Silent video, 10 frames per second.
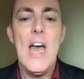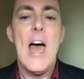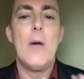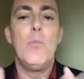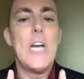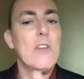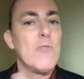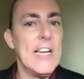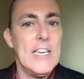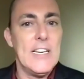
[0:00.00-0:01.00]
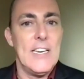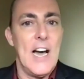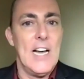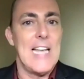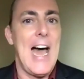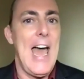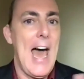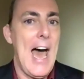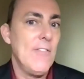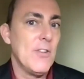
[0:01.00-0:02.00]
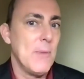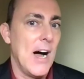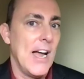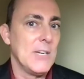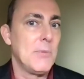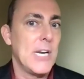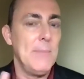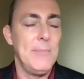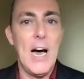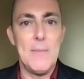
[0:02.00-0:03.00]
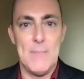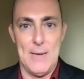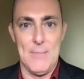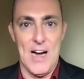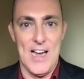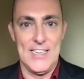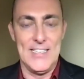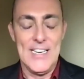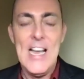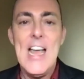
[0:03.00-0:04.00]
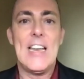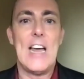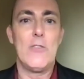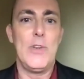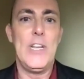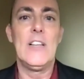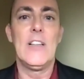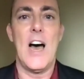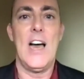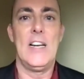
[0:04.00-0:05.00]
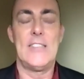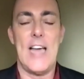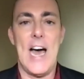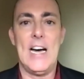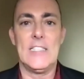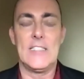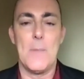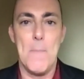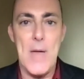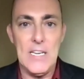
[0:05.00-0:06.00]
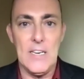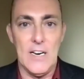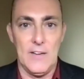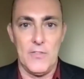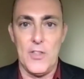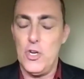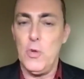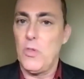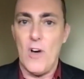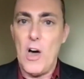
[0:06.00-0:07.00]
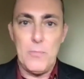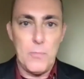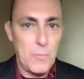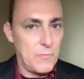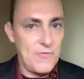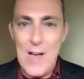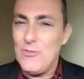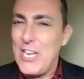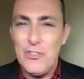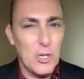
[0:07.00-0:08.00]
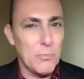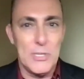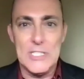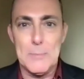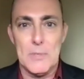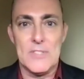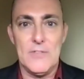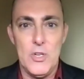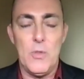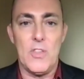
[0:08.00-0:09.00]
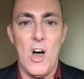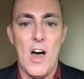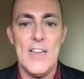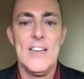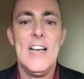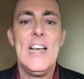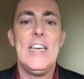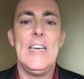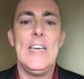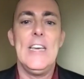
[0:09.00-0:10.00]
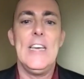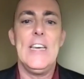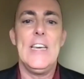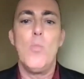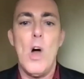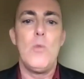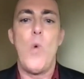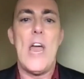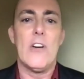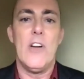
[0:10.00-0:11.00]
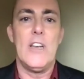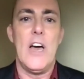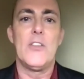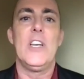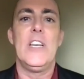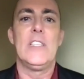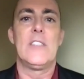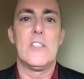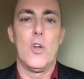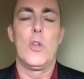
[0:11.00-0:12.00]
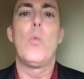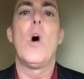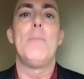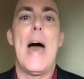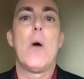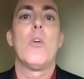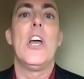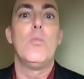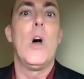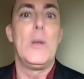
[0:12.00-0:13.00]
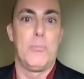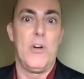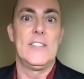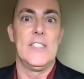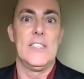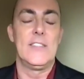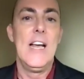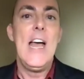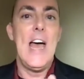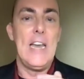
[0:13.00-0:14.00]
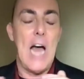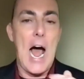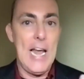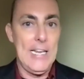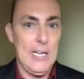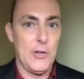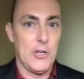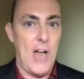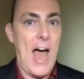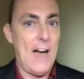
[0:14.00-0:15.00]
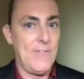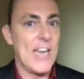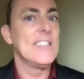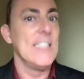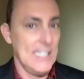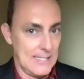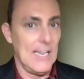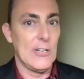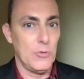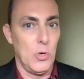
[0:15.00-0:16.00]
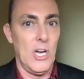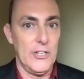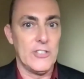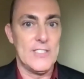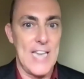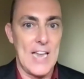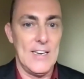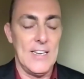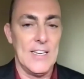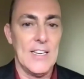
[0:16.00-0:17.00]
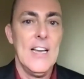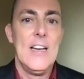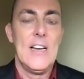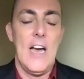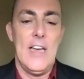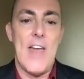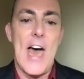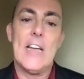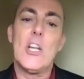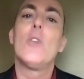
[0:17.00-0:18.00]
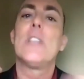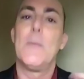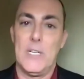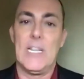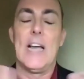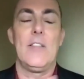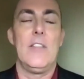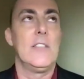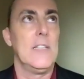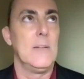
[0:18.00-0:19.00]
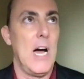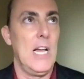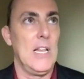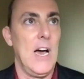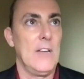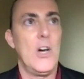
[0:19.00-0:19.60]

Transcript: And when I recognize I have a mind, but I'm not my mind, and I realize, as many of the new thought, foundational principles of new thought in one way or another, is there's only one power and one presence. And I either have that as an intellectual understanding, and that goes something like this in my life.